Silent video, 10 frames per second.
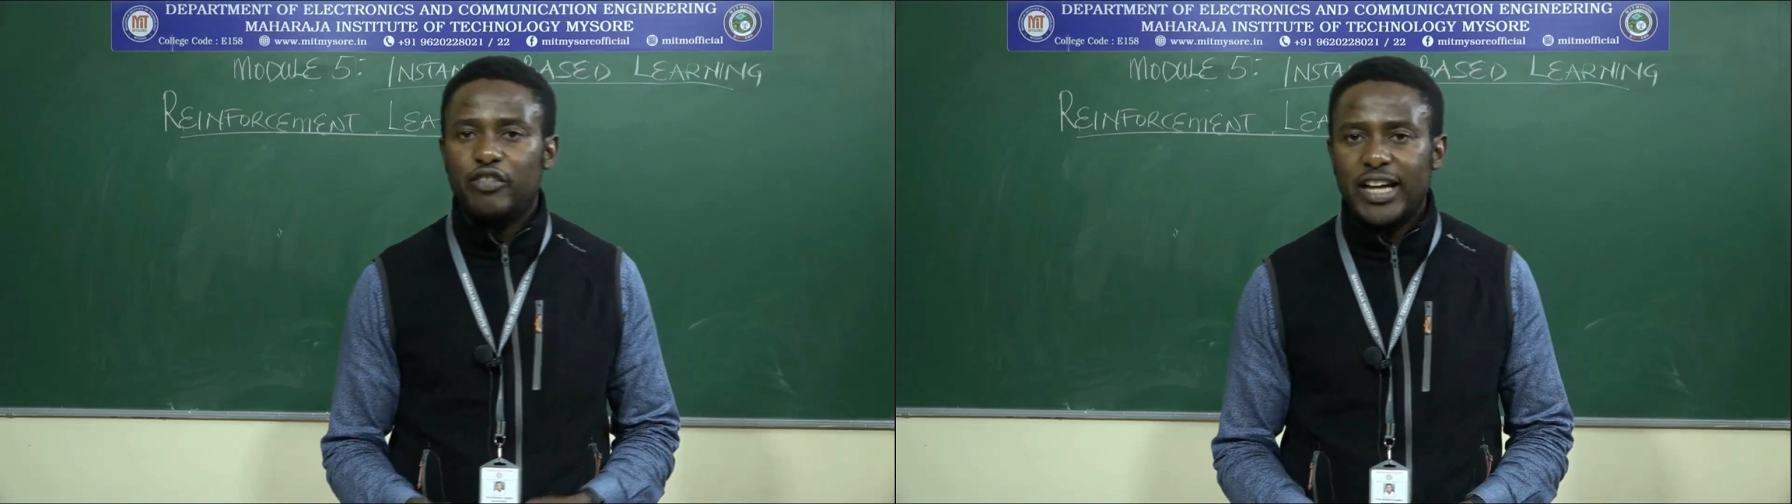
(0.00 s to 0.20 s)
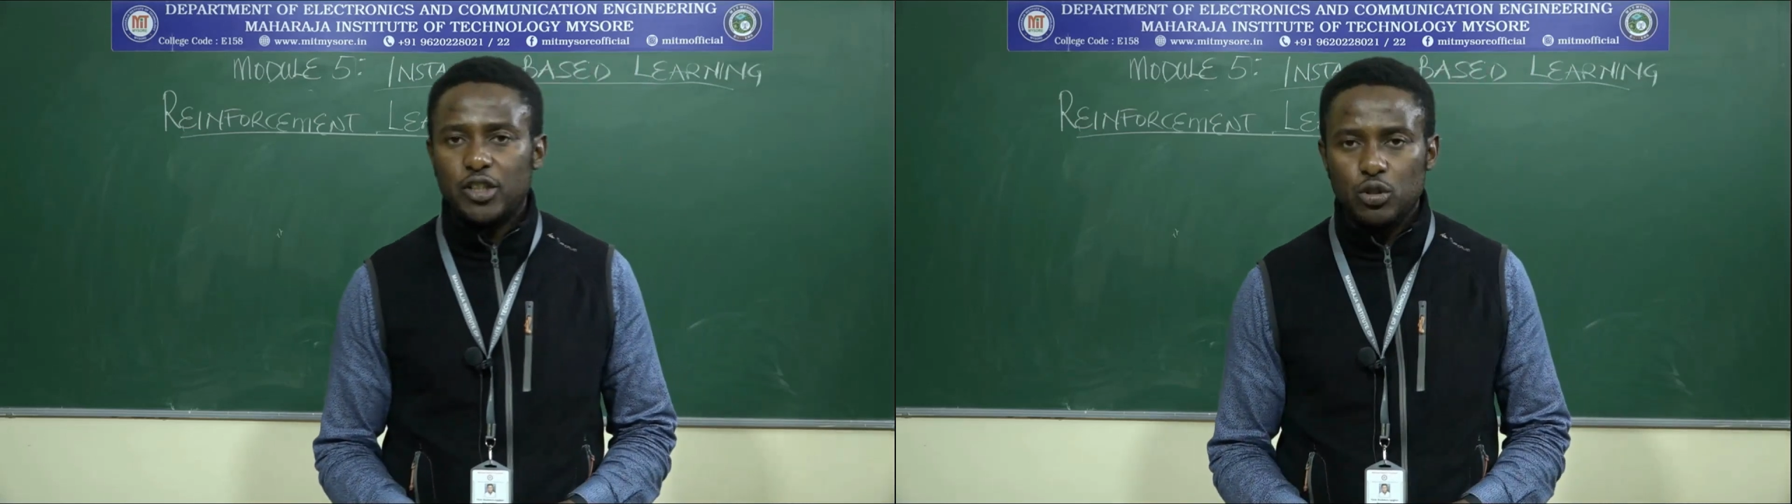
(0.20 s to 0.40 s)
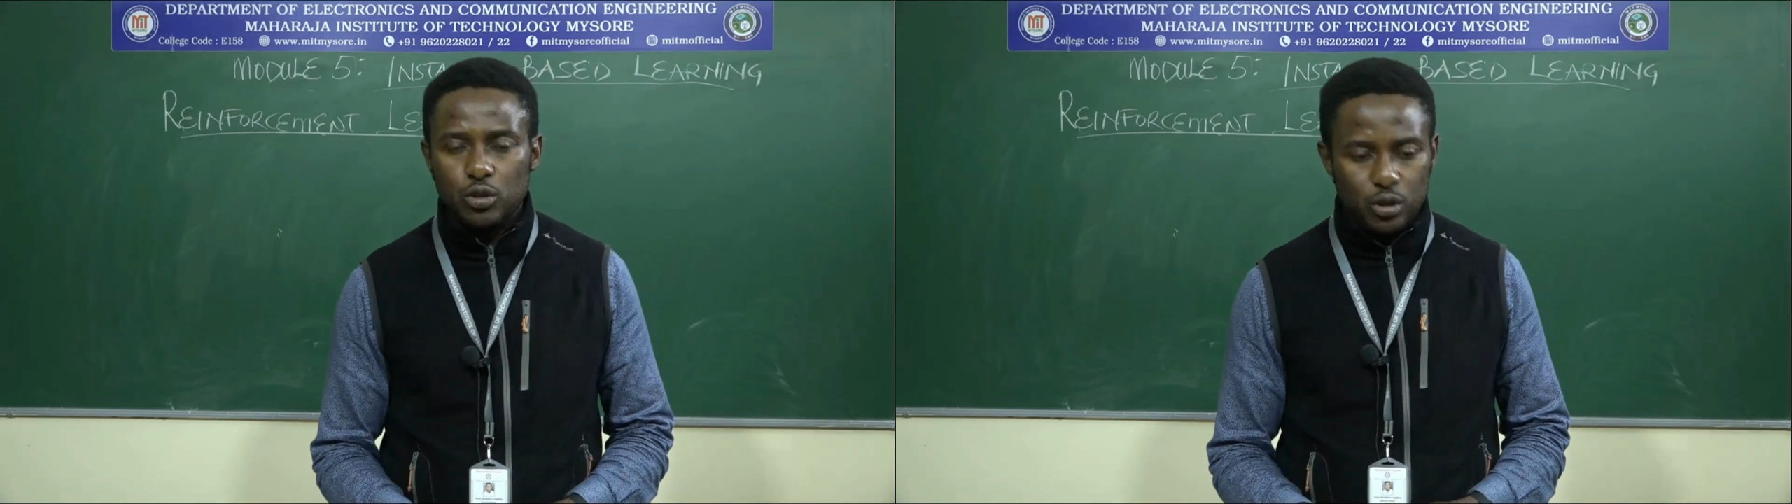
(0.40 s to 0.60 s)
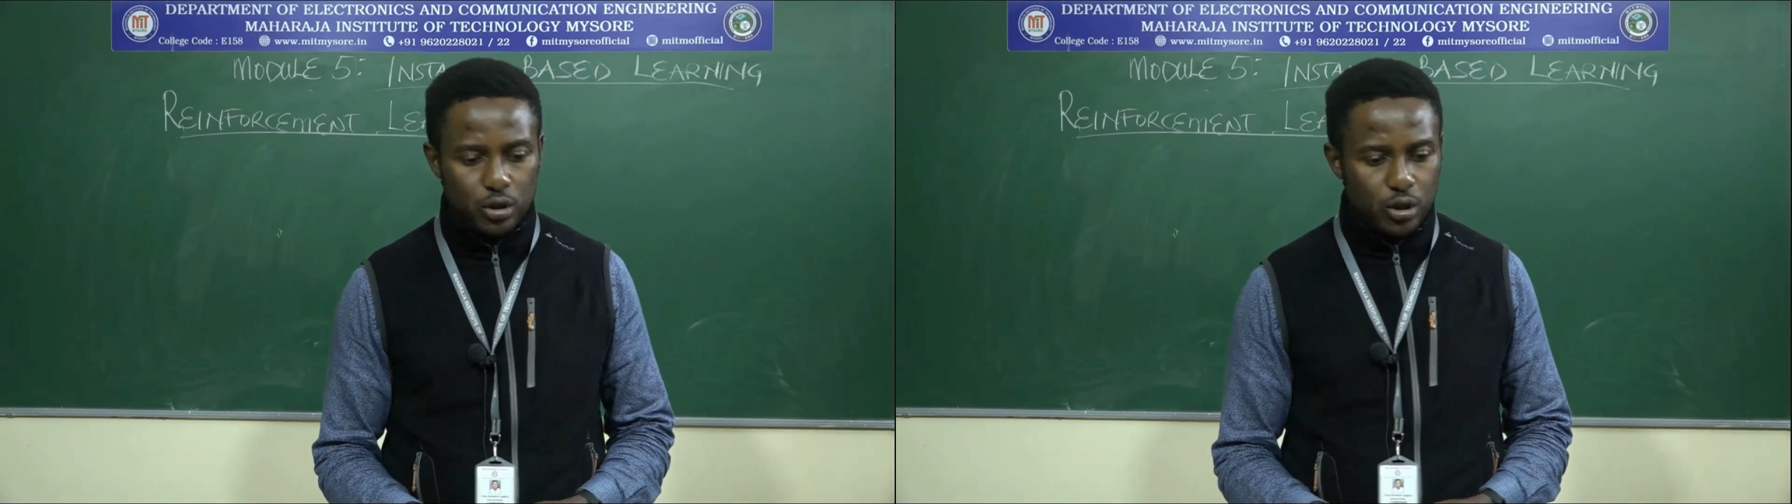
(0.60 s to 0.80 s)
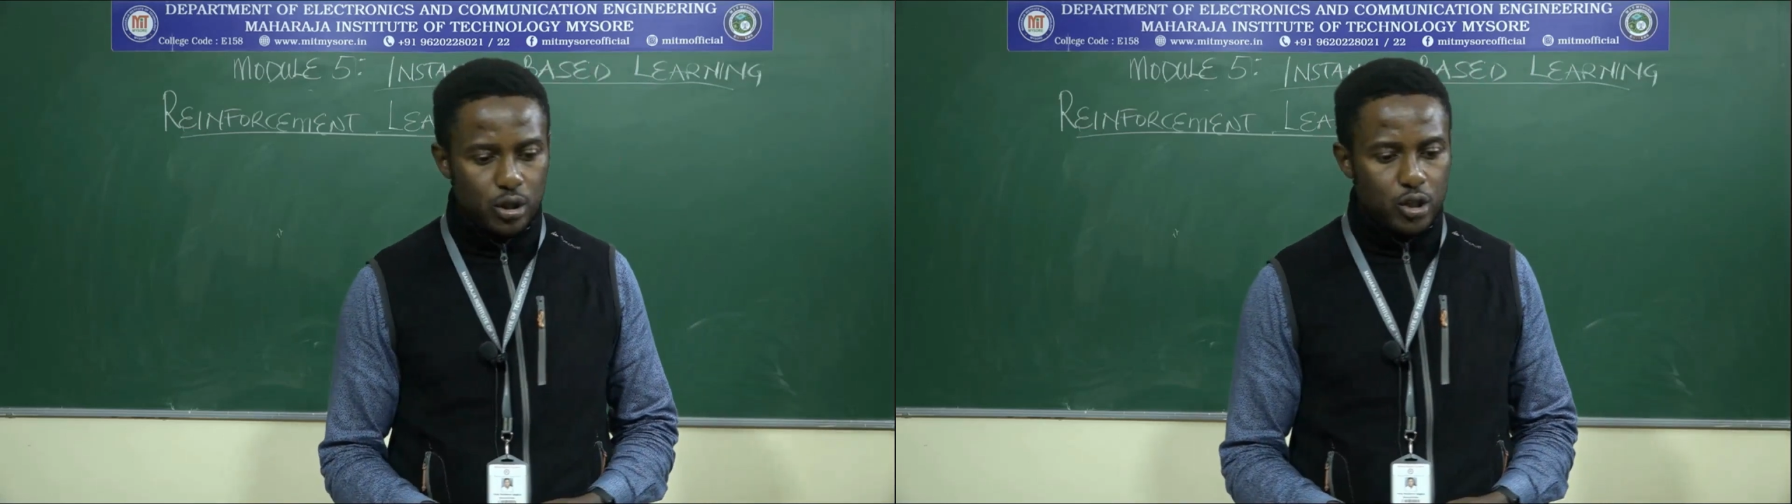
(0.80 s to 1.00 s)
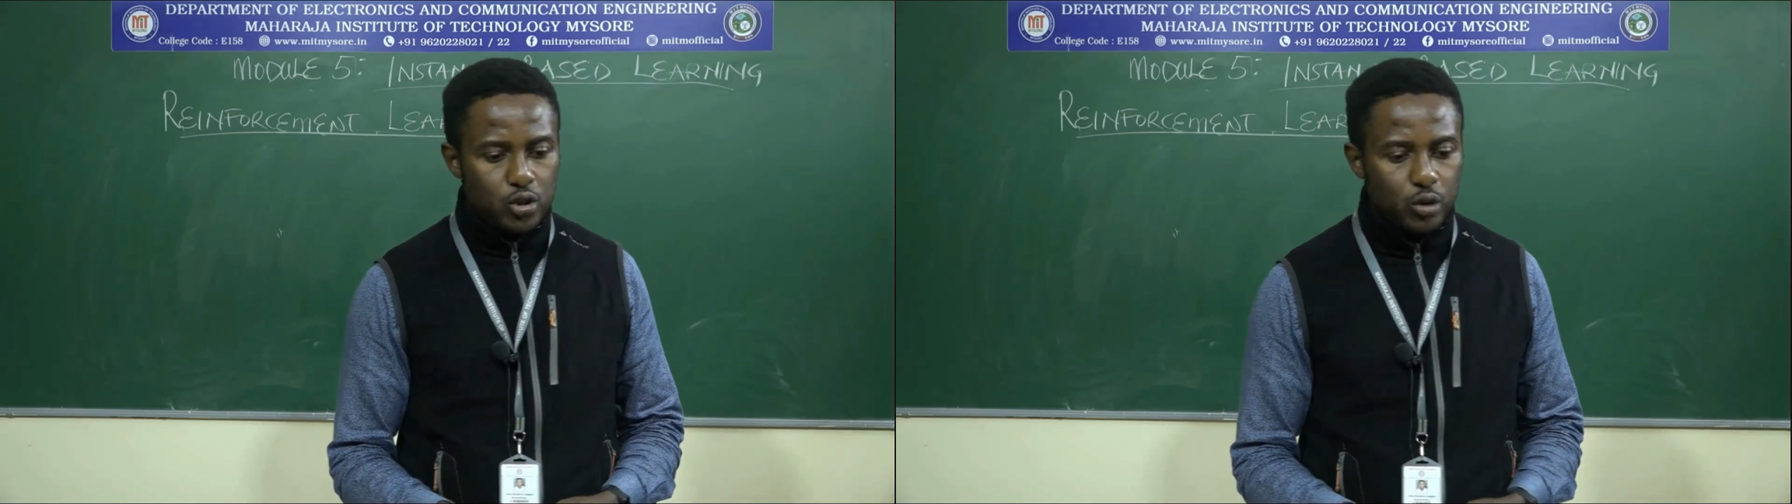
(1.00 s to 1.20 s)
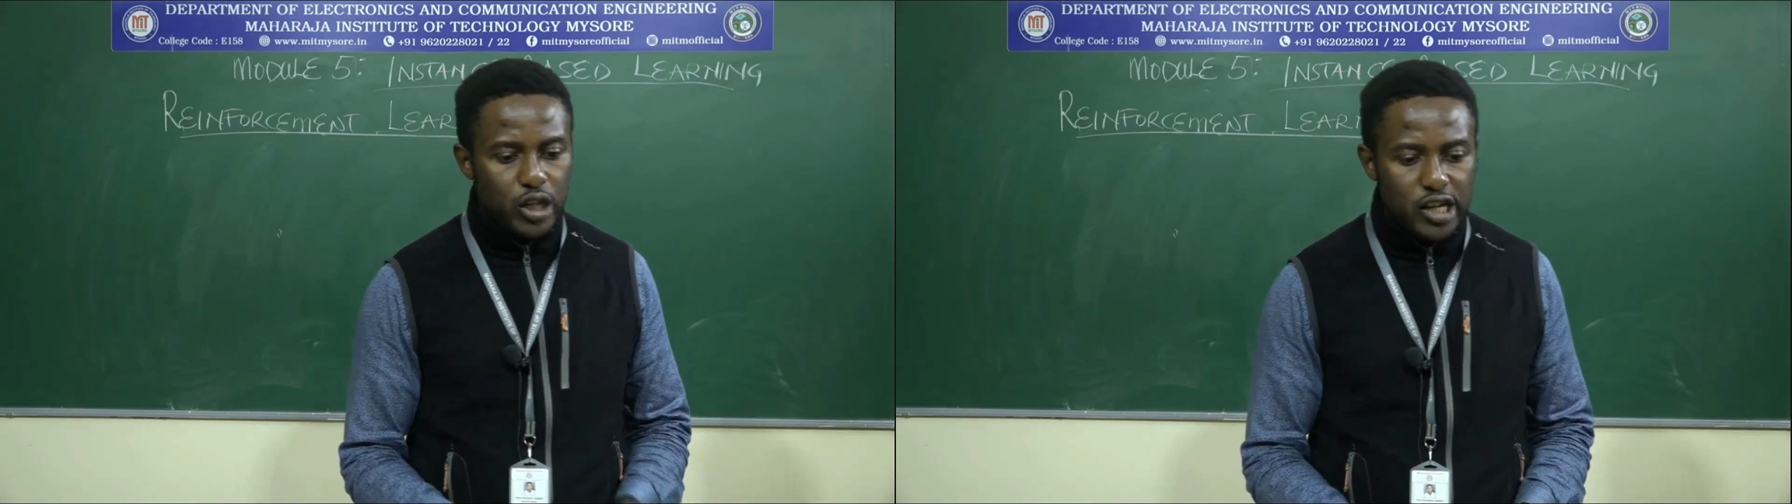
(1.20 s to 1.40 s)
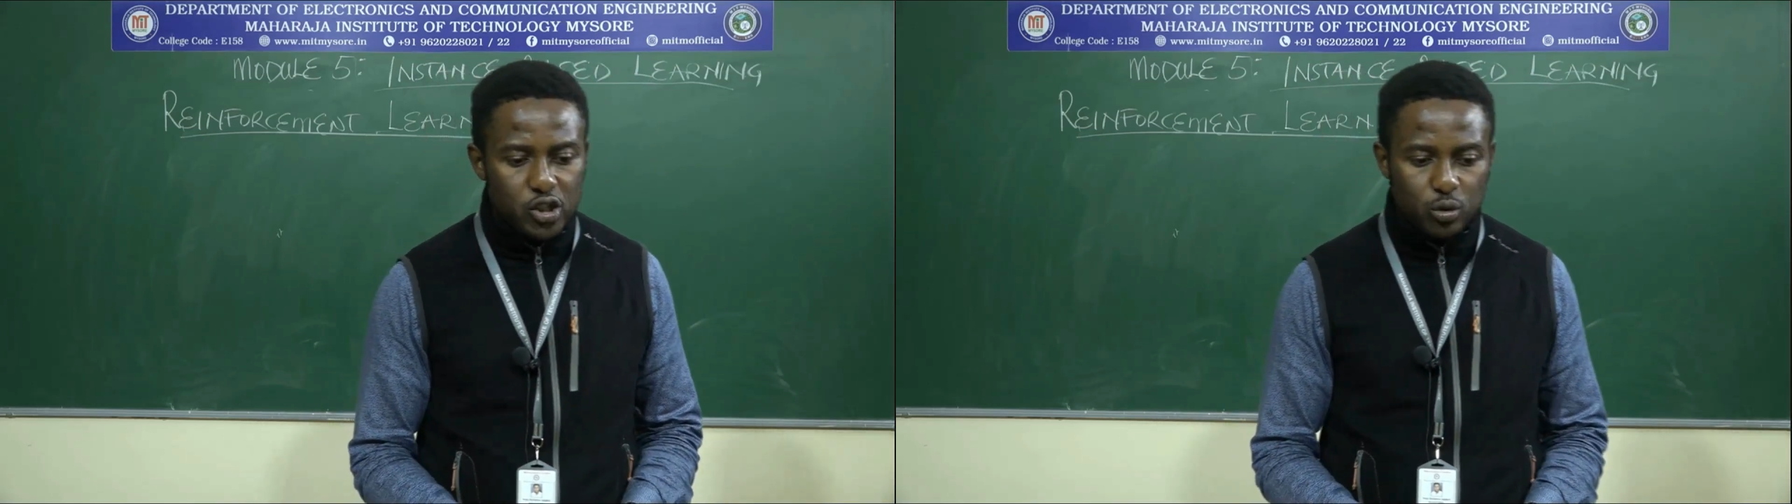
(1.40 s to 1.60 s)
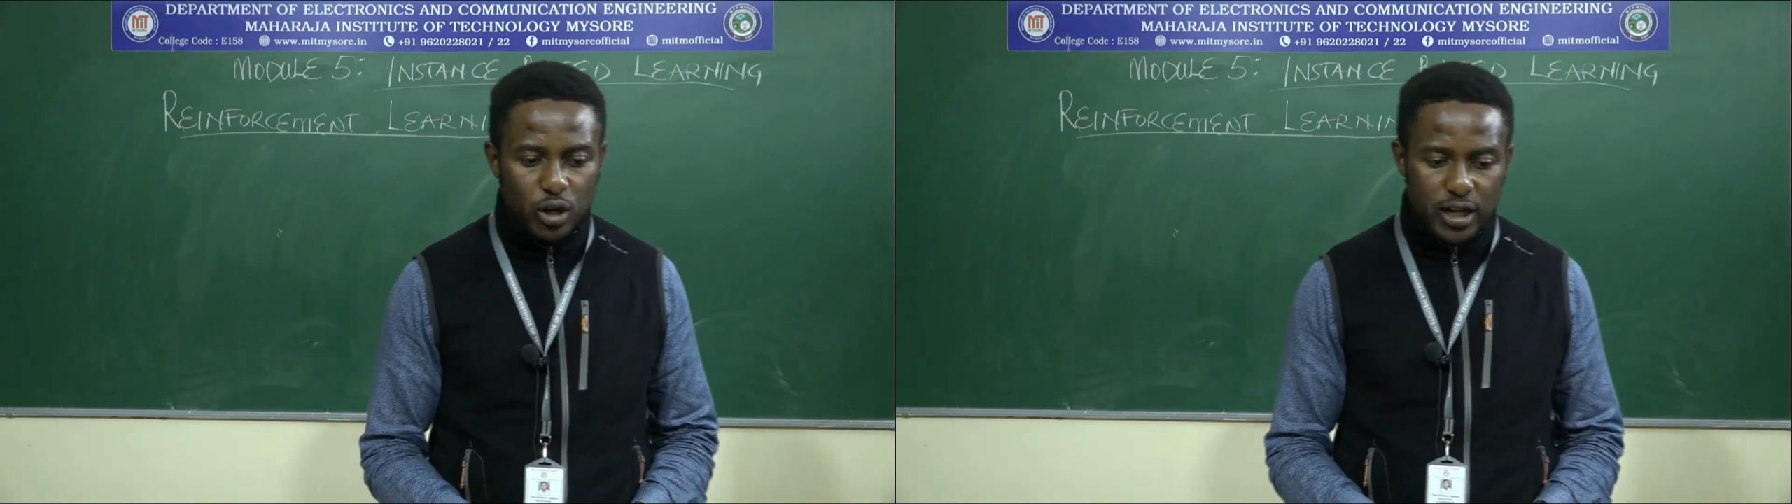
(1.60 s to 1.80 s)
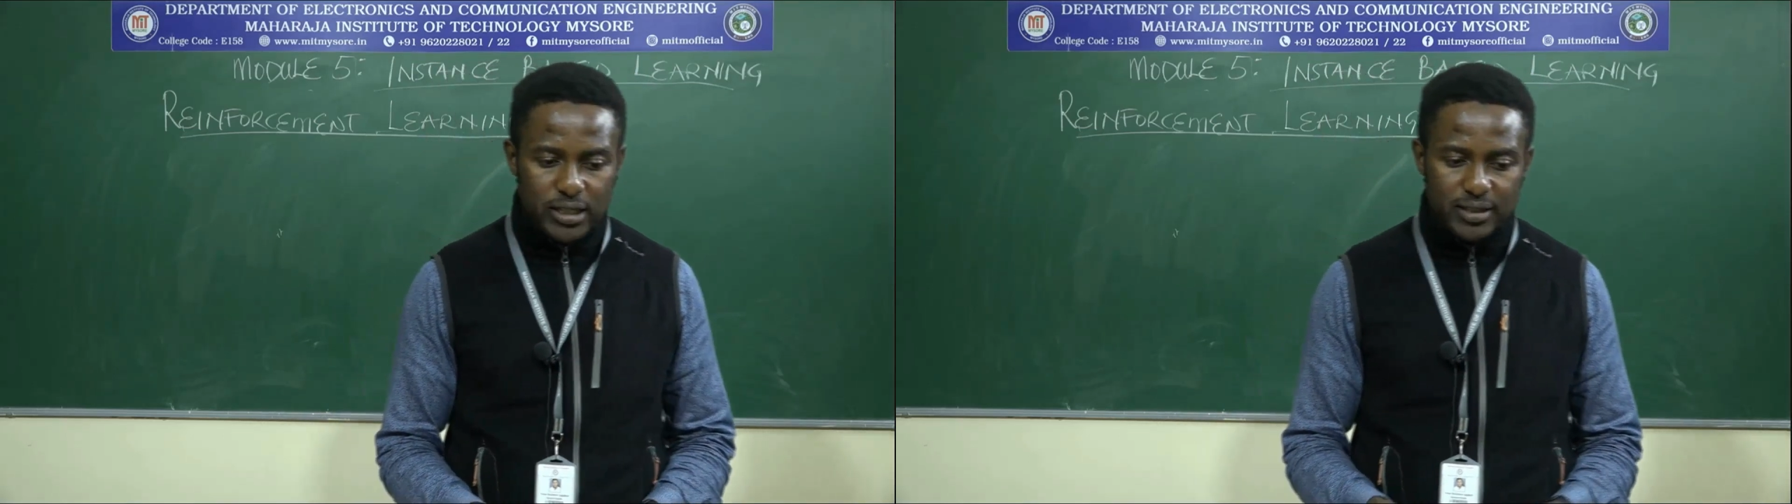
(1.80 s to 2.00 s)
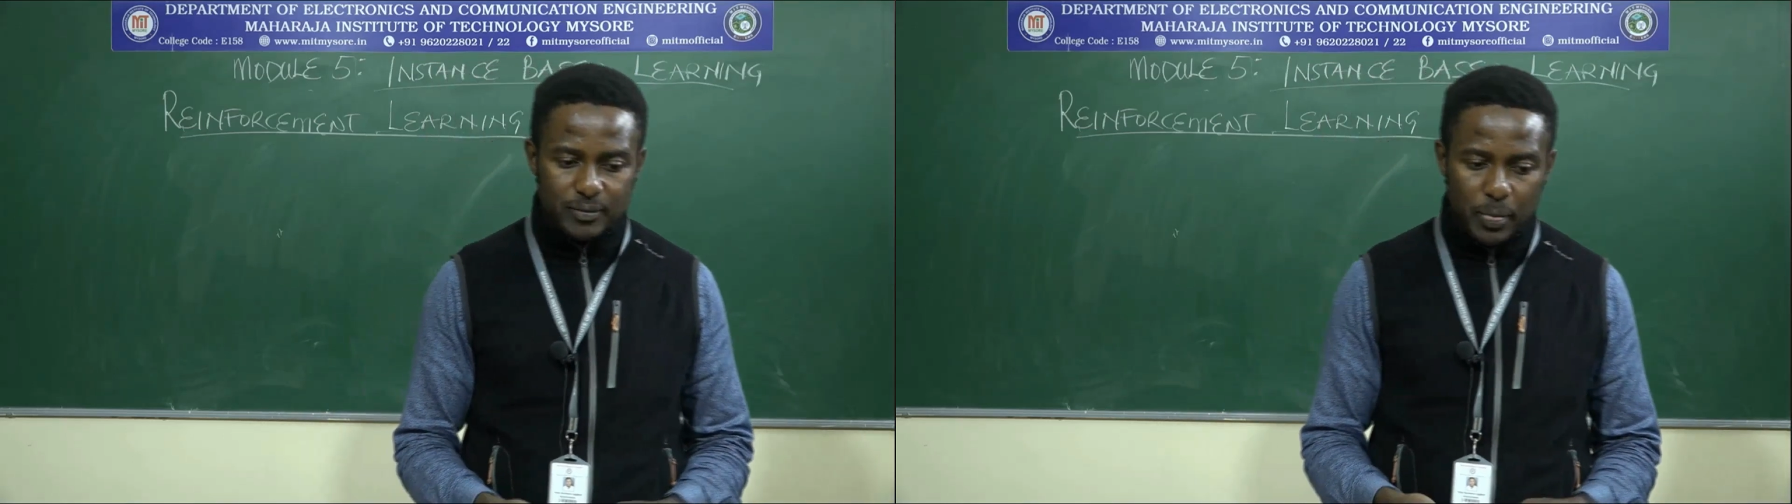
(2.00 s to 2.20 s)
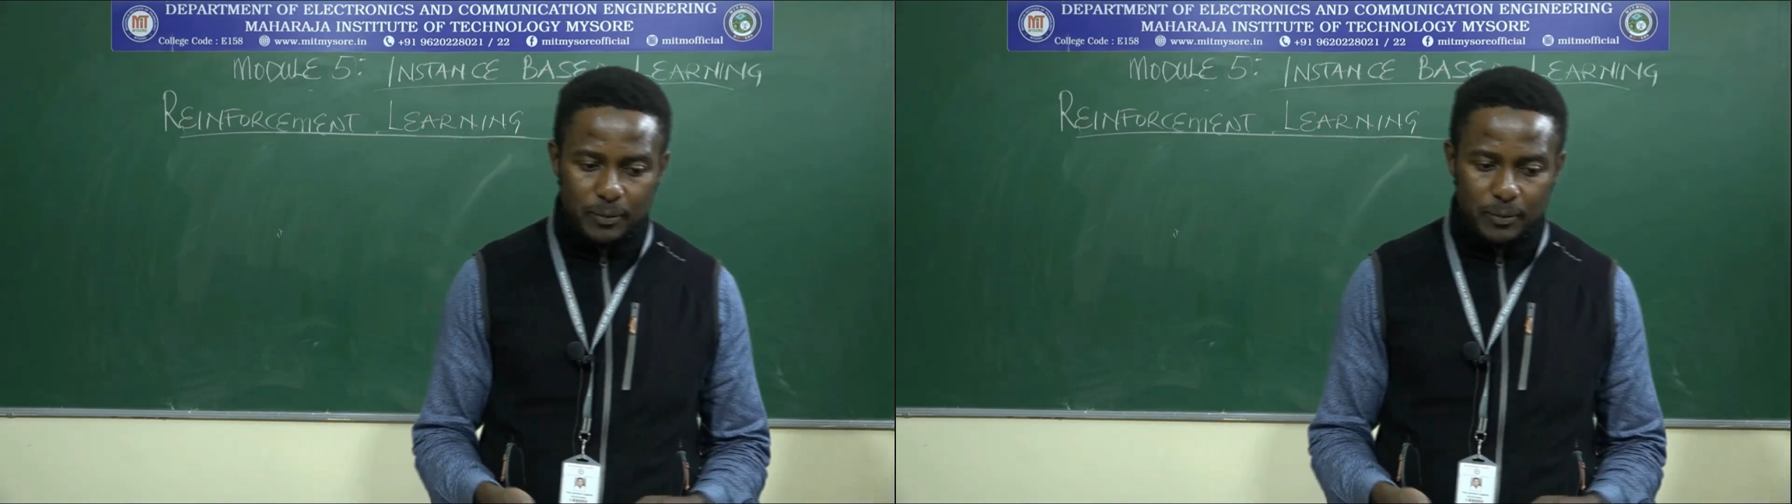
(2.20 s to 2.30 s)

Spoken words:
value to each what